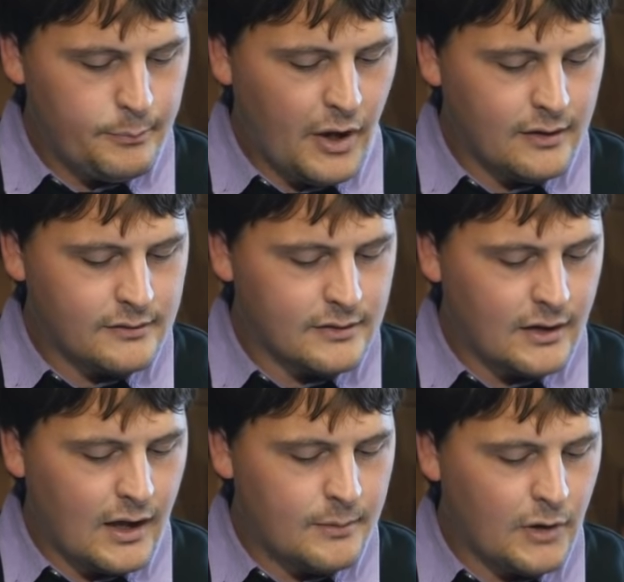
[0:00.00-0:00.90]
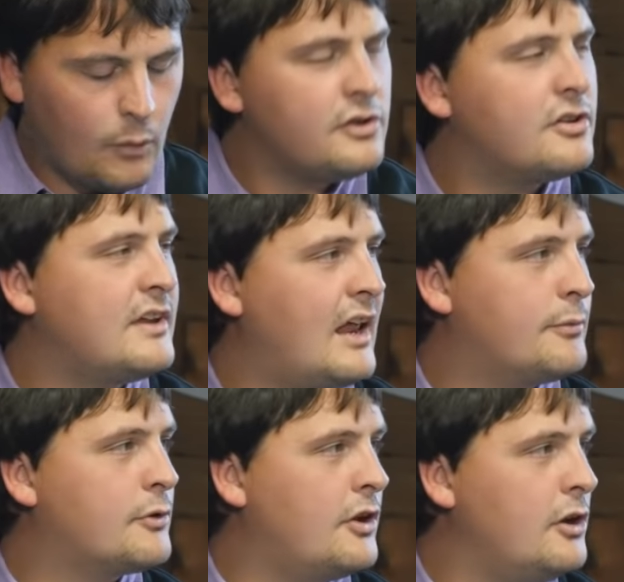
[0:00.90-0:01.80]
but um, I want you to tell us,
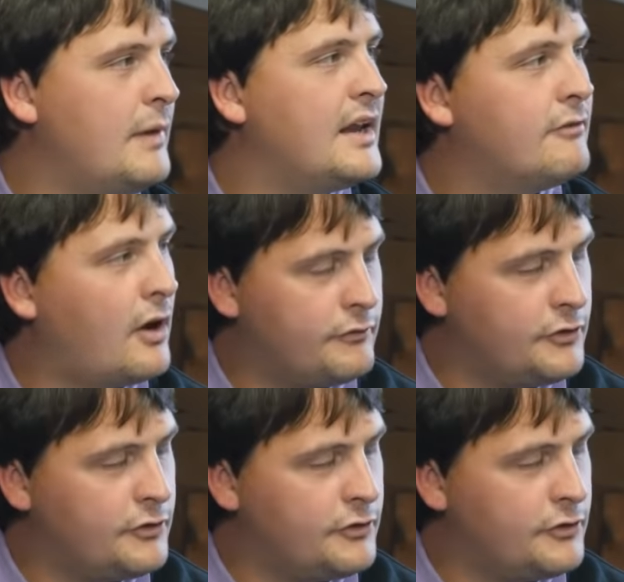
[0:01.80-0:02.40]
because I know many of our